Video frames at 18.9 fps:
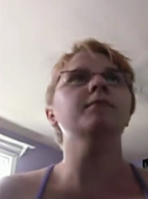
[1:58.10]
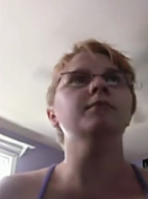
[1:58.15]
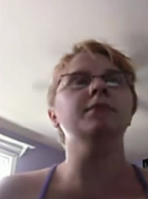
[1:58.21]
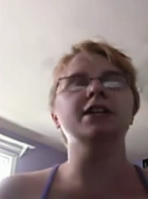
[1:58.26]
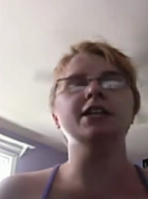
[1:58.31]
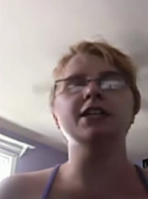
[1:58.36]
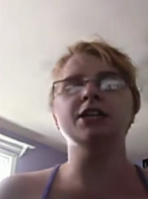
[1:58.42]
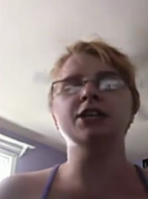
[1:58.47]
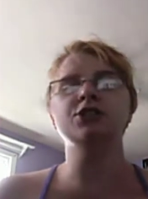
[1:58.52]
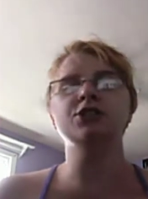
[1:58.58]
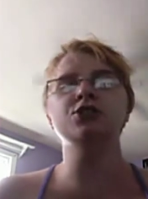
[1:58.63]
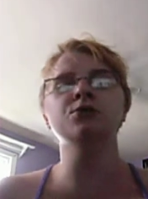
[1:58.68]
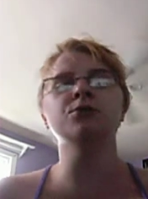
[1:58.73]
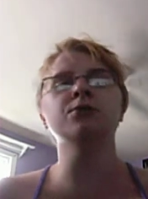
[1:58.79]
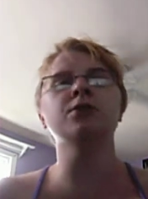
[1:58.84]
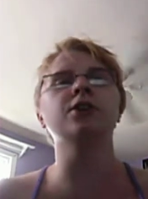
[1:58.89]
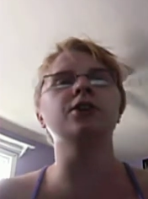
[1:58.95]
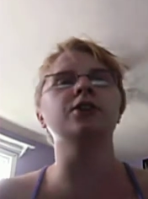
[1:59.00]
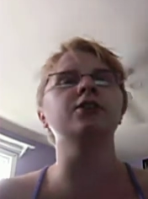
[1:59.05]
made you
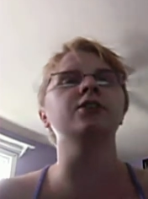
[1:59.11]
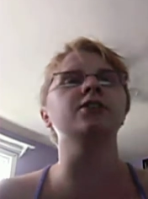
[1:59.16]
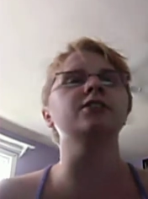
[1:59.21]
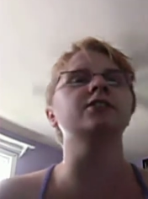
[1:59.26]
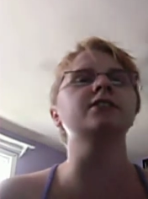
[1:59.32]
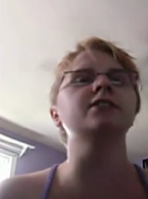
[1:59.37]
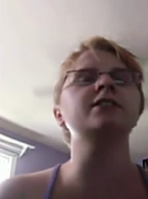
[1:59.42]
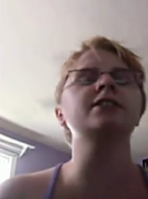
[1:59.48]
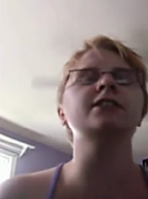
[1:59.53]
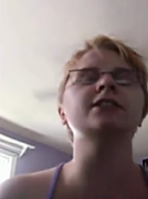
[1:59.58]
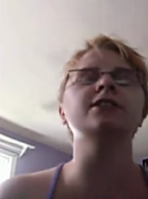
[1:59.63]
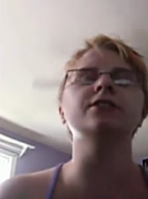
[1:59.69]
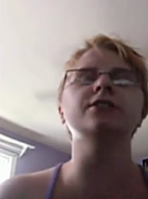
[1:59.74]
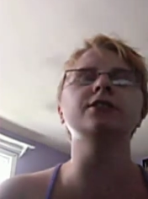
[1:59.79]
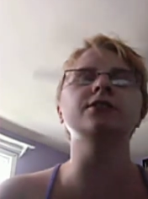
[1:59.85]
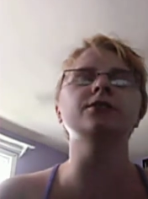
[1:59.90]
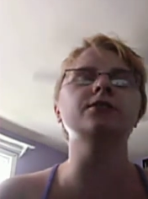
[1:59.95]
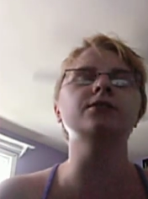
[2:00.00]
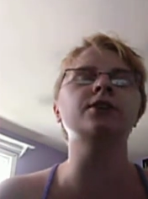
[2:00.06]
hurt till
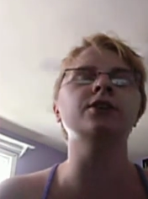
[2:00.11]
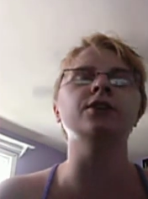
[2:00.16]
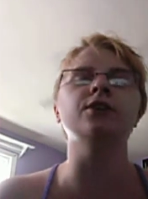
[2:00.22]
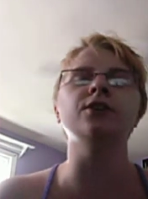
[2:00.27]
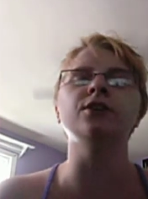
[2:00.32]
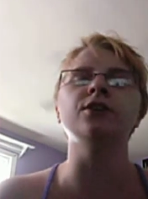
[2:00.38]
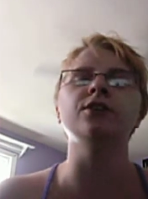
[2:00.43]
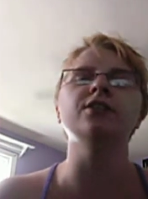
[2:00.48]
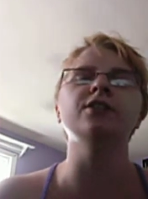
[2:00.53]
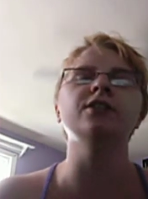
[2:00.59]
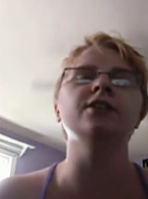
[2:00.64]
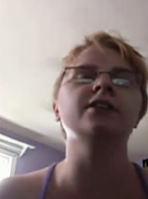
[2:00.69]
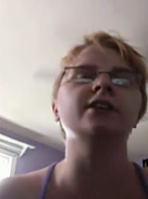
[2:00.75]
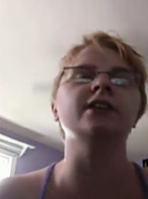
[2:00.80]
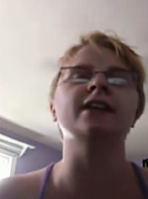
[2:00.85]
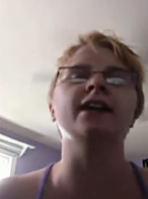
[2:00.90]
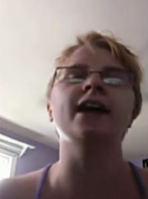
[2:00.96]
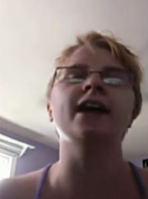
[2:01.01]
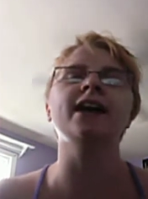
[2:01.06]
you
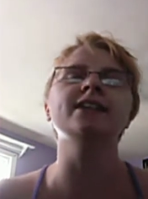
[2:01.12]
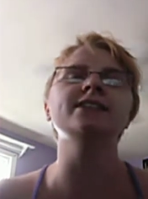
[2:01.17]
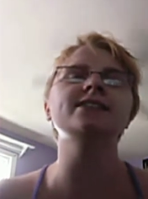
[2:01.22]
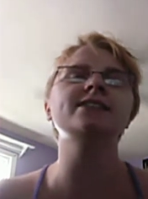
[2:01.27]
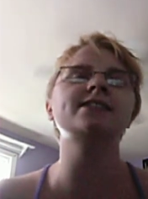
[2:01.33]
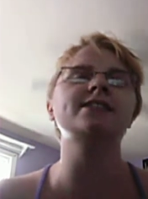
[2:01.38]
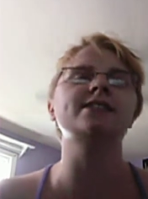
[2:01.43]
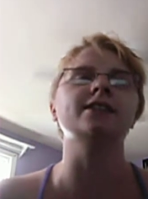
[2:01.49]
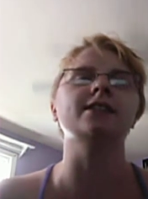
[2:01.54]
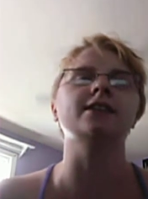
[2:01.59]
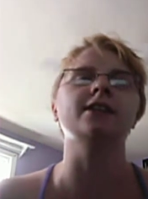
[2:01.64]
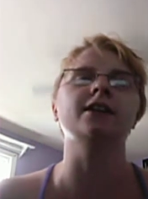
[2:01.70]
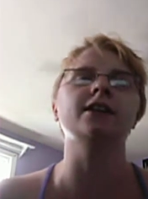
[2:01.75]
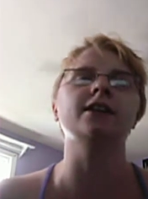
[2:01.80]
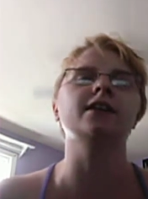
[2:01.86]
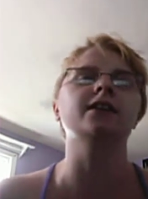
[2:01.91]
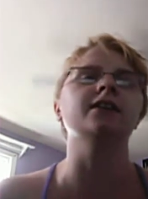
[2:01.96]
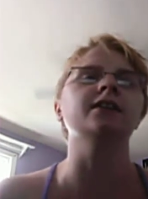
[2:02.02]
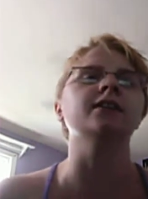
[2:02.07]
couldn't
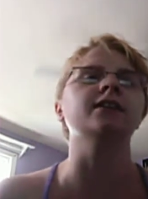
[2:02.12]
see.